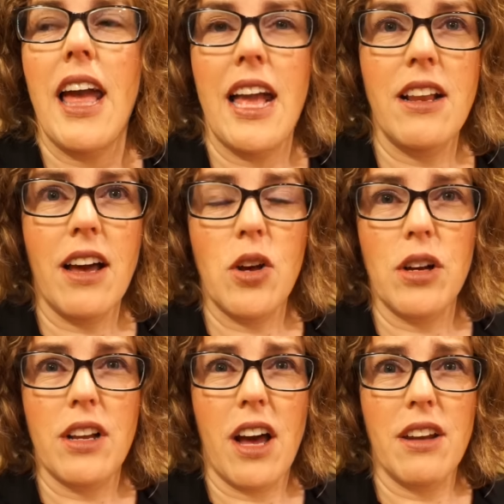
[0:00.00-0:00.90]
Aiden
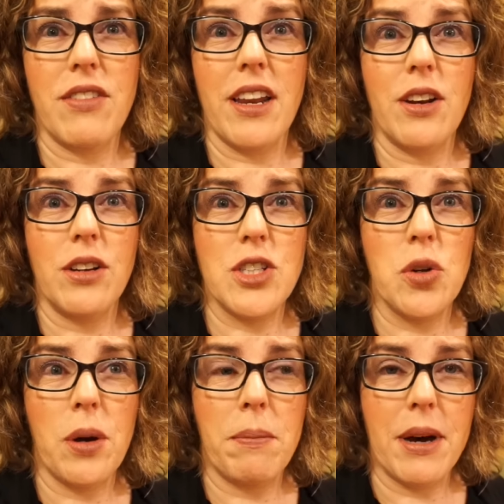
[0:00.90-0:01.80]
got invited
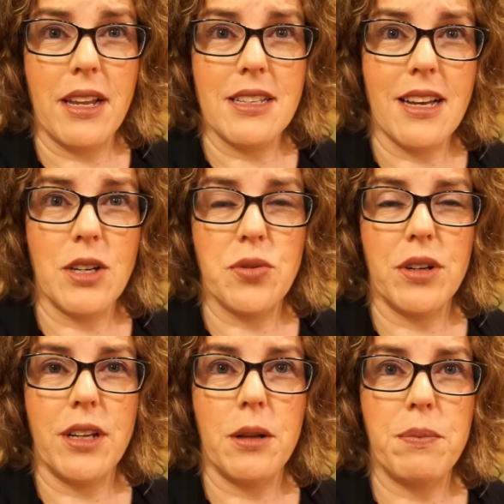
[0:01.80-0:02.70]
to a buddy's house
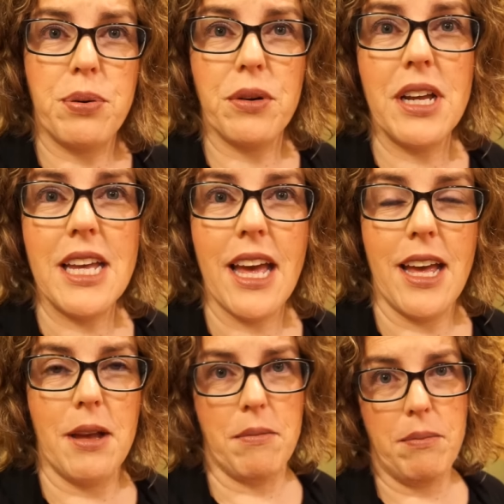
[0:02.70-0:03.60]
for a little
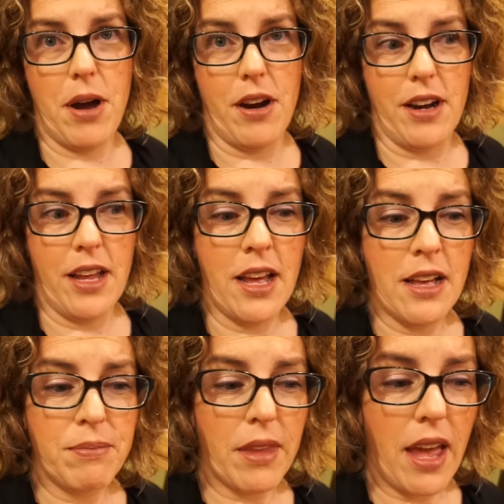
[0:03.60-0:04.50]
pregame party.
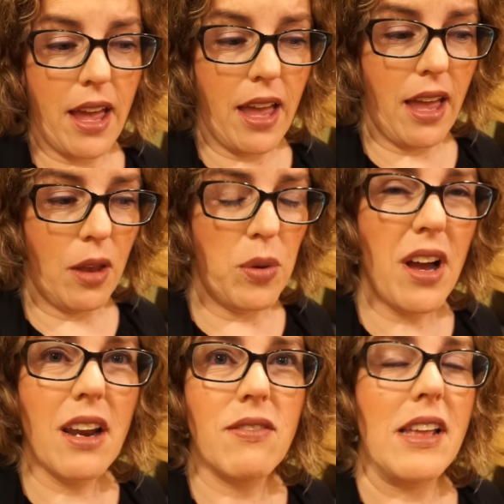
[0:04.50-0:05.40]
And we
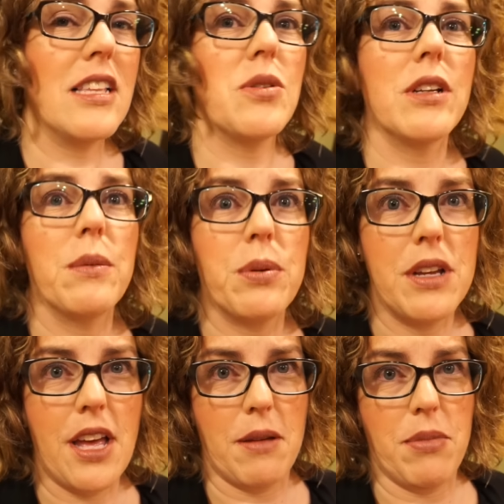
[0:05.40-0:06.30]
got invited to a little
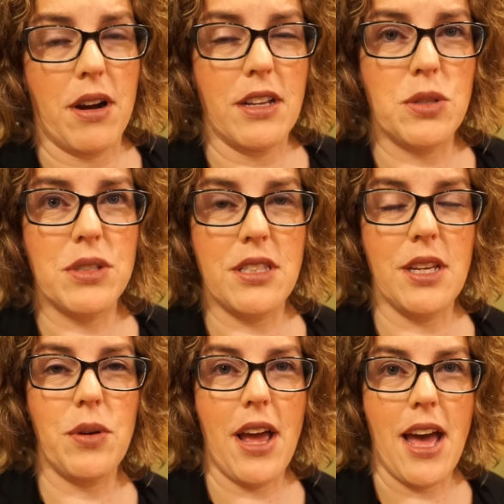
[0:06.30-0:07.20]
pregame party. So we'll
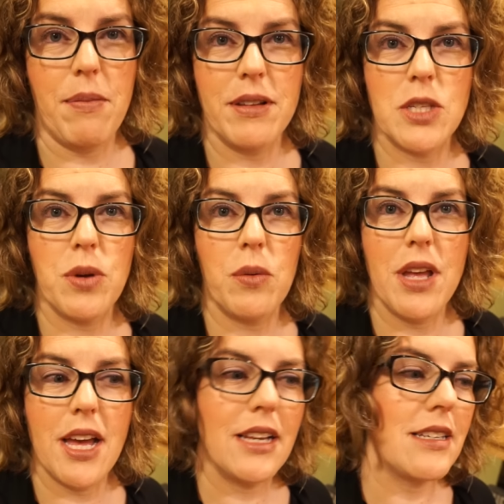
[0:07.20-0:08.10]
see what happens, where
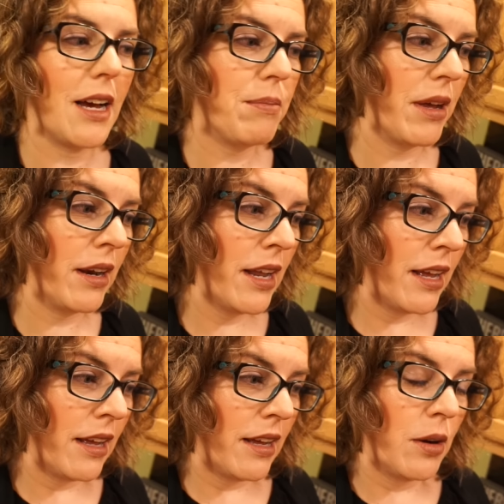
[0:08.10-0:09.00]
we end up. But
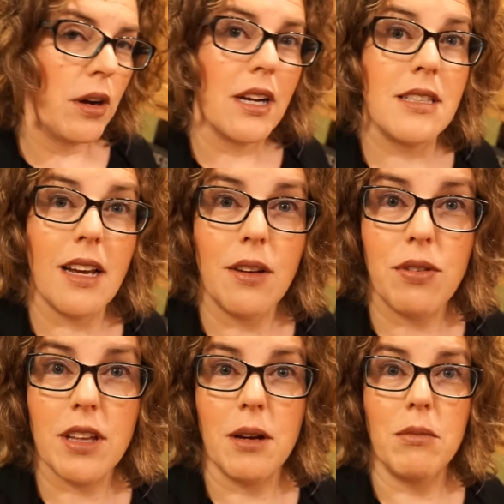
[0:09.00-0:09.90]
excited
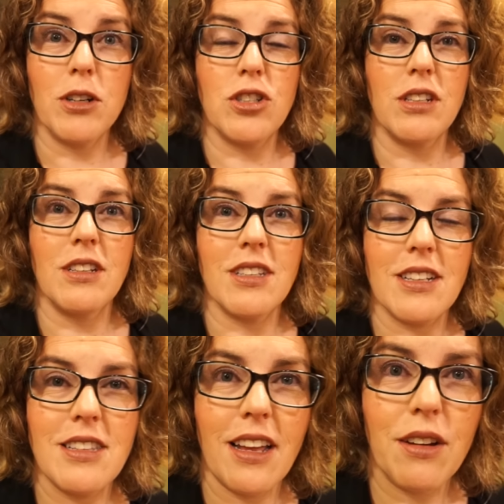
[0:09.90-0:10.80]
for the commercials,
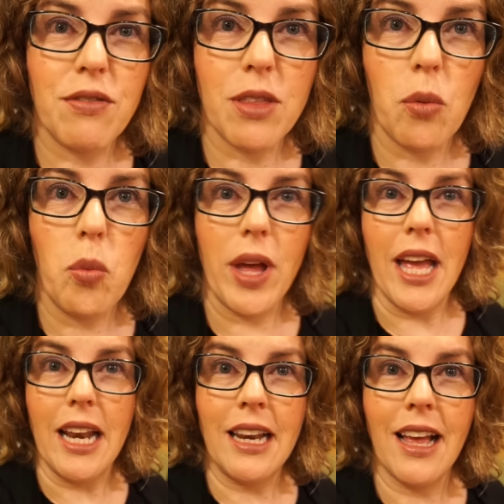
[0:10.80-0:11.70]
excited for the
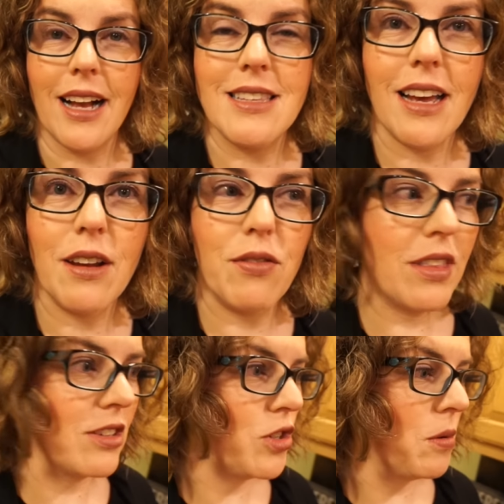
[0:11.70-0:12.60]
win, excited for this